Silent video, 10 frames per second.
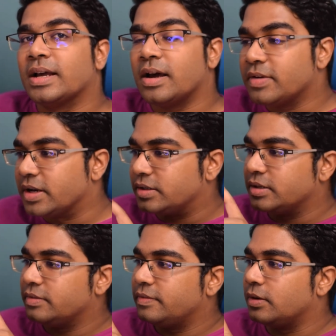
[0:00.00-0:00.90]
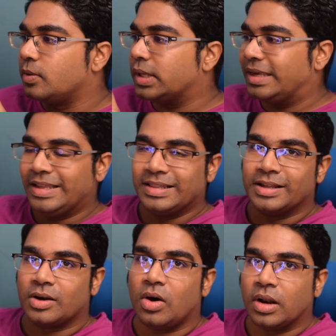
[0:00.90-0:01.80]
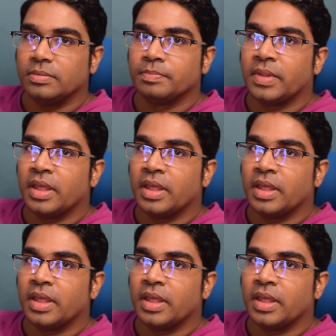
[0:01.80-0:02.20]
current flowing in the coil.